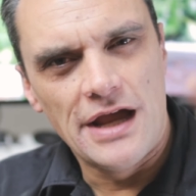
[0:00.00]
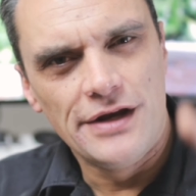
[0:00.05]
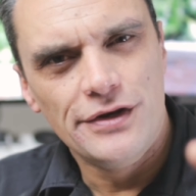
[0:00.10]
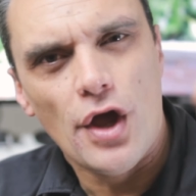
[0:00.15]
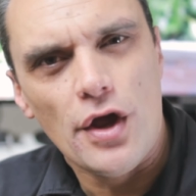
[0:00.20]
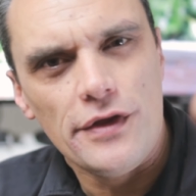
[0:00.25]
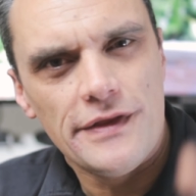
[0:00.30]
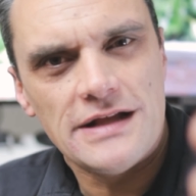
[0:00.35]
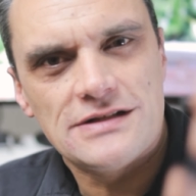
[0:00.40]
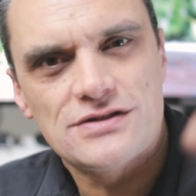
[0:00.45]
I
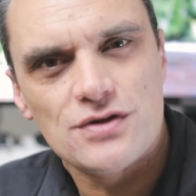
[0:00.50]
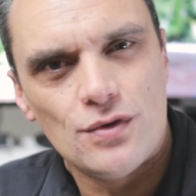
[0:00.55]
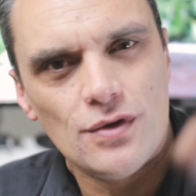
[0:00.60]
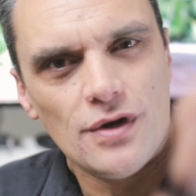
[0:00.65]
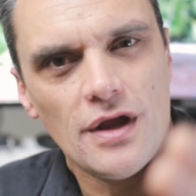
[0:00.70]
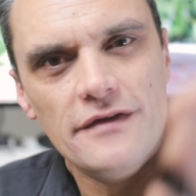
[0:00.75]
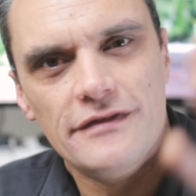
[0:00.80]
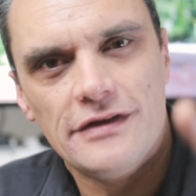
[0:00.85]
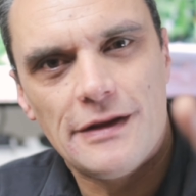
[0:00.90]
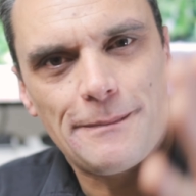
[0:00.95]
know that's
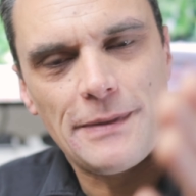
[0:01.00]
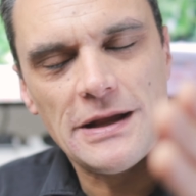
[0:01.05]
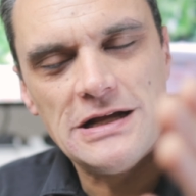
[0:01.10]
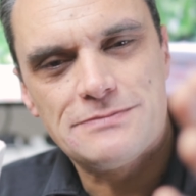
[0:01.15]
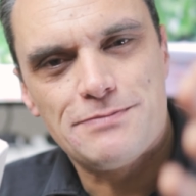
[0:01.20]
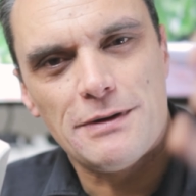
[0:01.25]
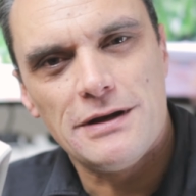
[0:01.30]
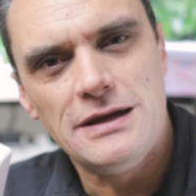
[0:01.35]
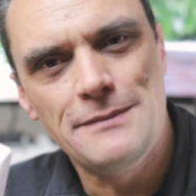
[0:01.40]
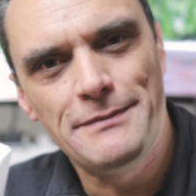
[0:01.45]
all over the
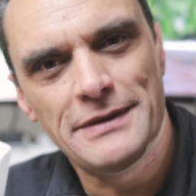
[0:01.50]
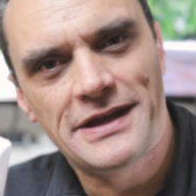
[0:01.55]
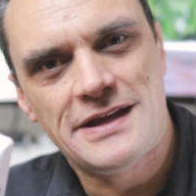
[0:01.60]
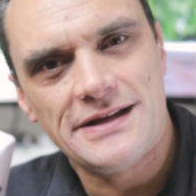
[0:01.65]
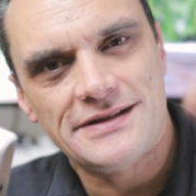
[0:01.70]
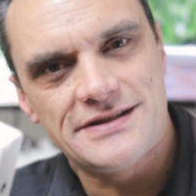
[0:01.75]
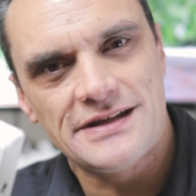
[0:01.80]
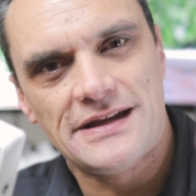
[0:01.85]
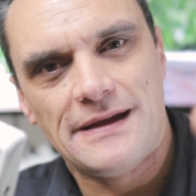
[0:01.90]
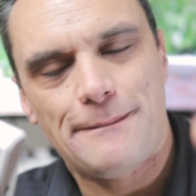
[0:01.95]
place, but let me
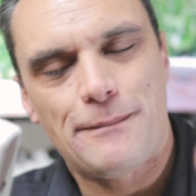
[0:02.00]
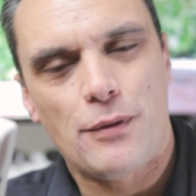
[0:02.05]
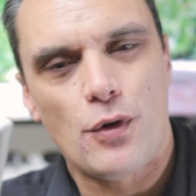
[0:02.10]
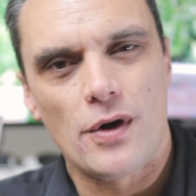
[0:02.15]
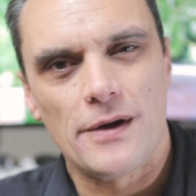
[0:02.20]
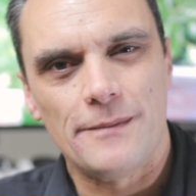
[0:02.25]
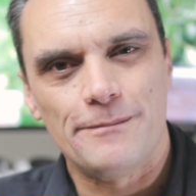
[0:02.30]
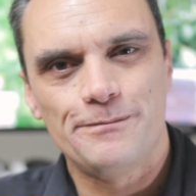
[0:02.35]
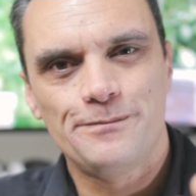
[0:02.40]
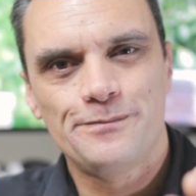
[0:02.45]
get to the
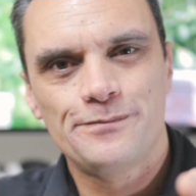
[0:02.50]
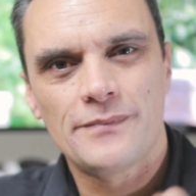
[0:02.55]
point.